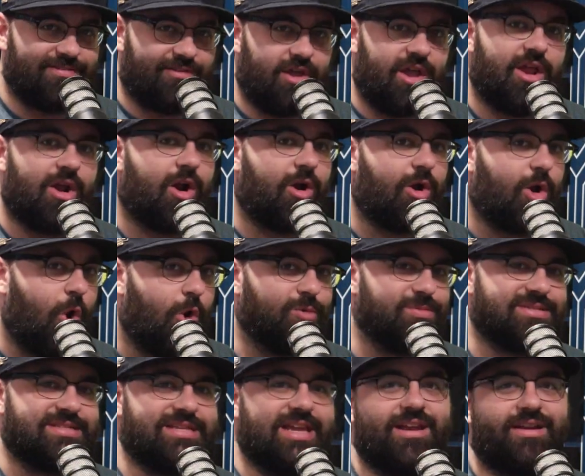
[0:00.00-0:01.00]
in our
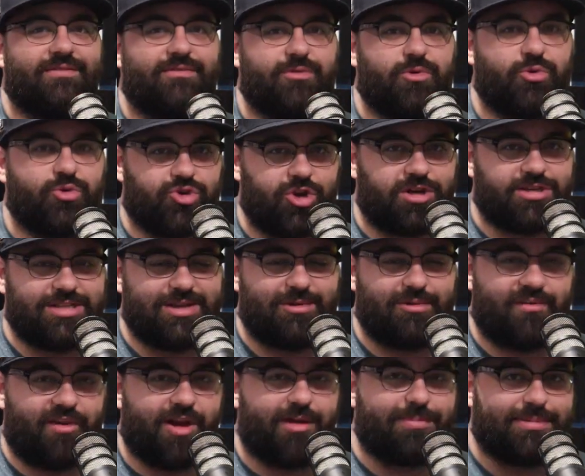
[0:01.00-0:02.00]
home state of New Jersey.
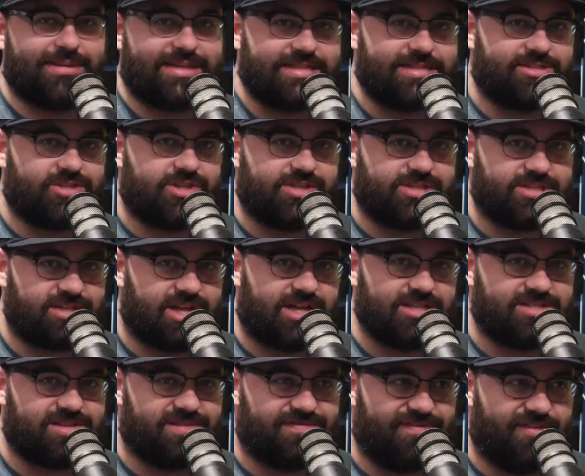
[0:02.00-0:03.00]
We're very pleased to
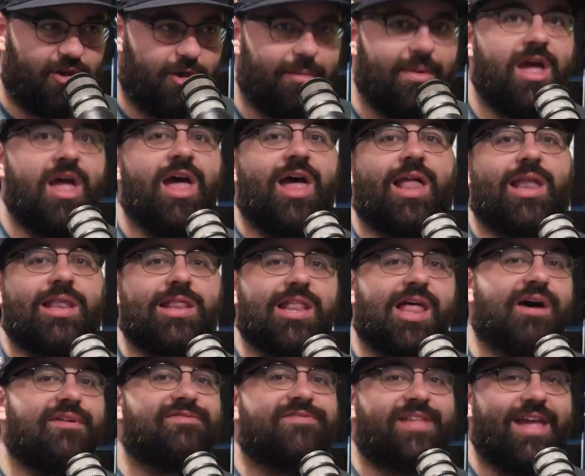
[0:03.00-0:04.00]
discuss the film
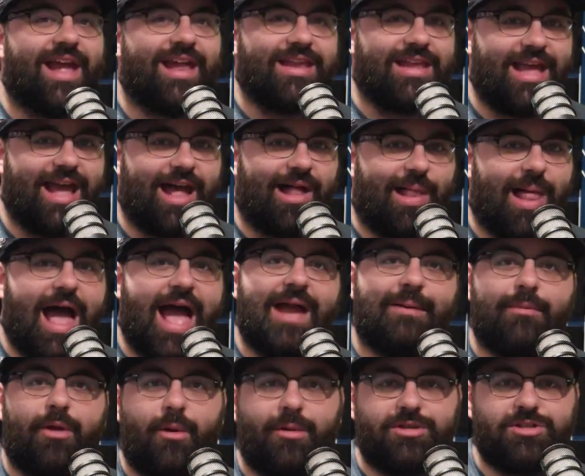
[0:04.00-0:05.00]
Love, Danielle. I
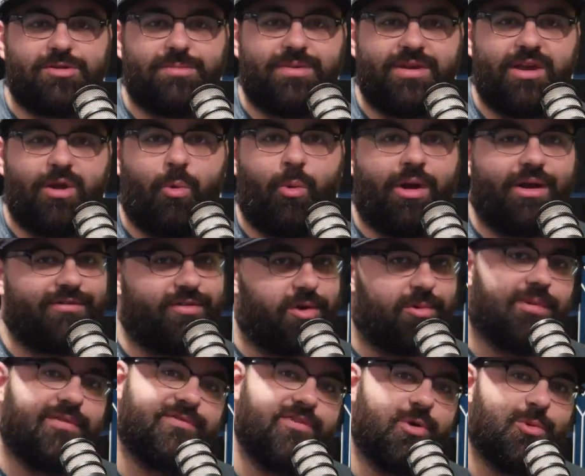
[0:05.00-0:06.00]
am going to be one of your
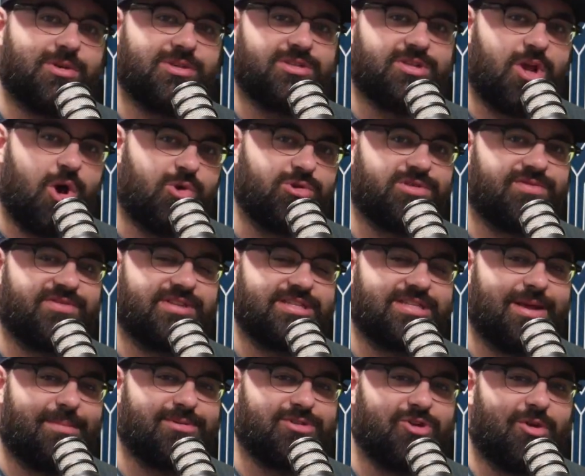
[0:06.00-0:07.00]
reviewers and hosts for this
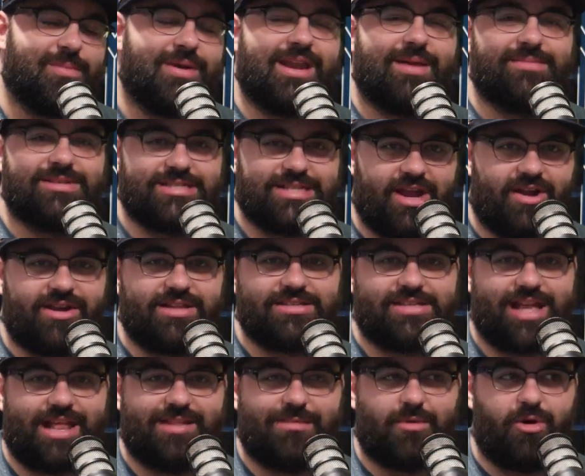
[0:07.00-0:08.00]
episode. My name is Darian
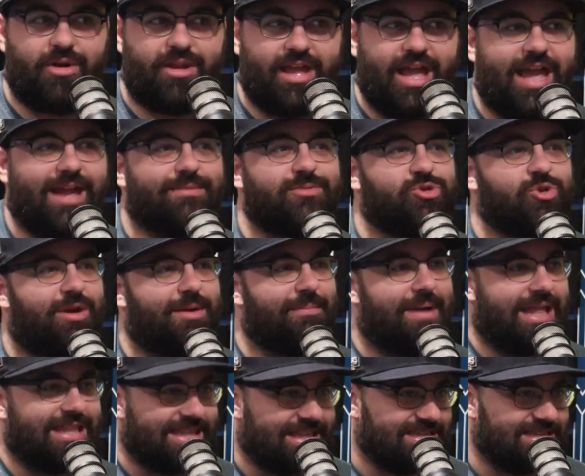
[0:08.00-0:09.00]
Scalamoni. I am joined by Liz